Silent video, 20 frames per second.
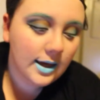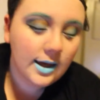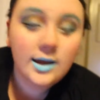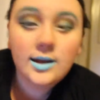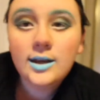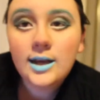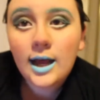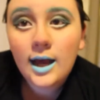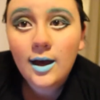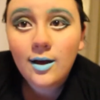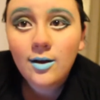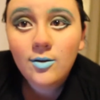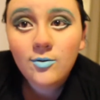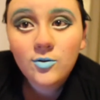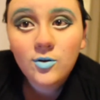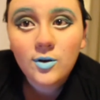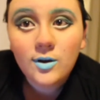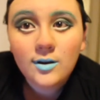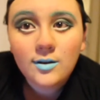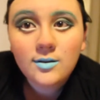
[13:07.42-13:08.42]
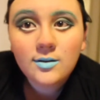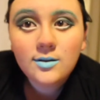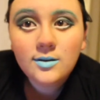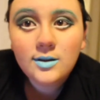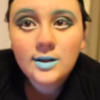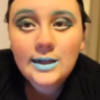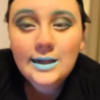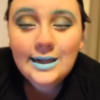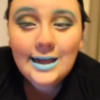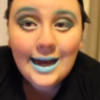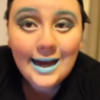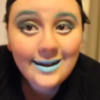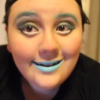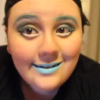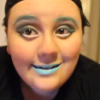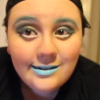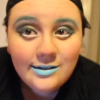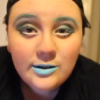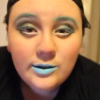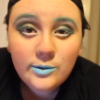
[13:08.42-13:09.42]
And now, of course, the
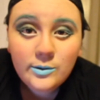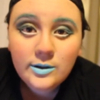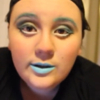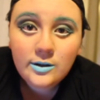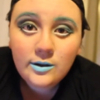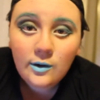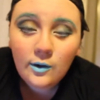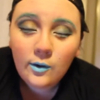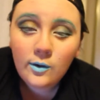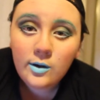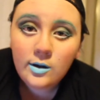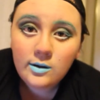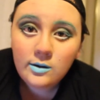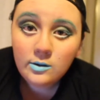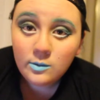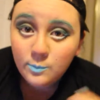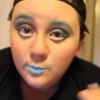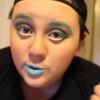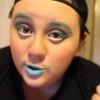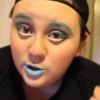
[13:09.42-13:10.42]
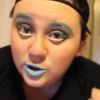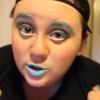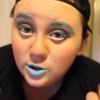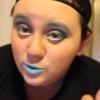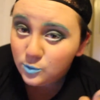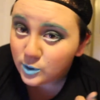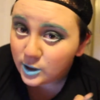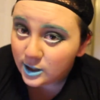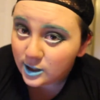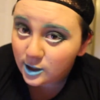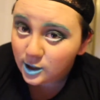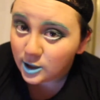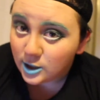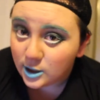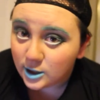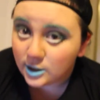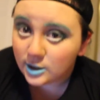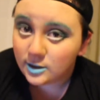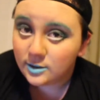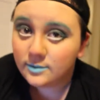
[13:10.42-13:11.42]
last thing you'll want to do is put your wig
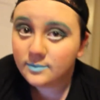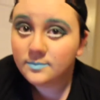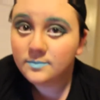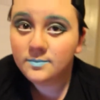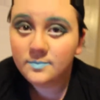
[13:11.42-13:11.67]
on.